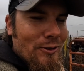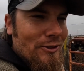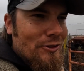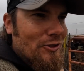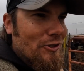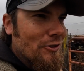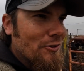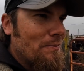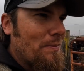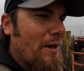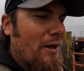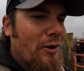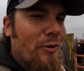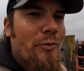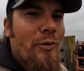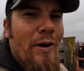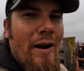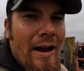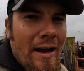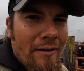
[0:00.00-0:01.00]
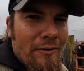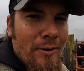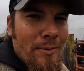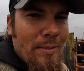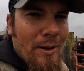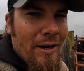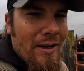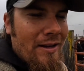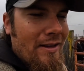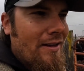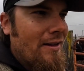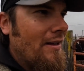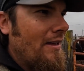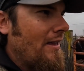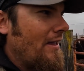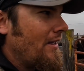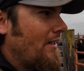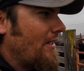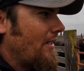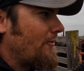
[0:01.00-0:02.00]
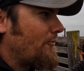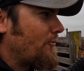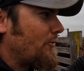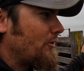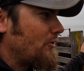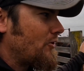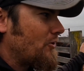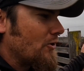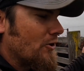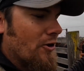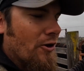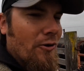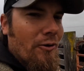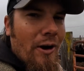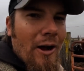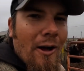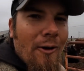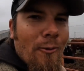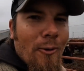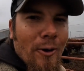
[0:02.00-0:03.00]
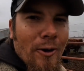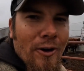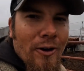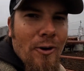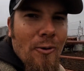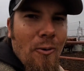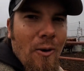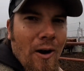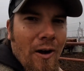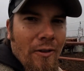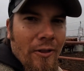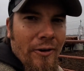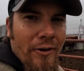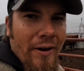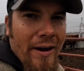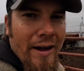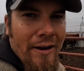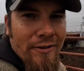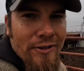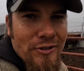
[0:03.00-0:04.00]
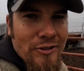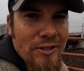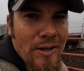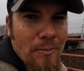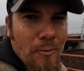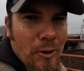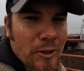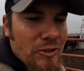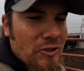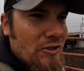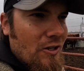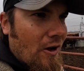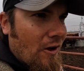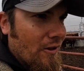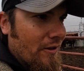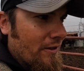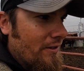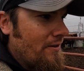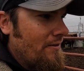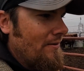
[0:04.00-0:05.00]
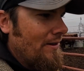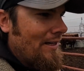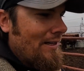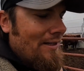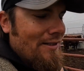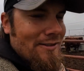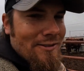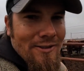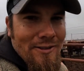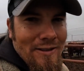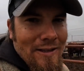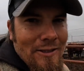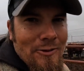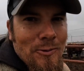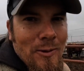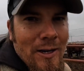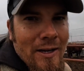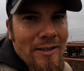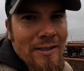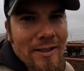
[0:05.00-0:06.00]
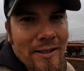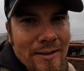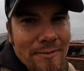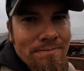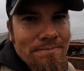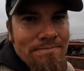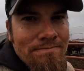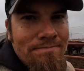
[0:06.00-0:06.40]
It's just better for everybody if we do corral work while the ground is somewhat solid. So that's what I did.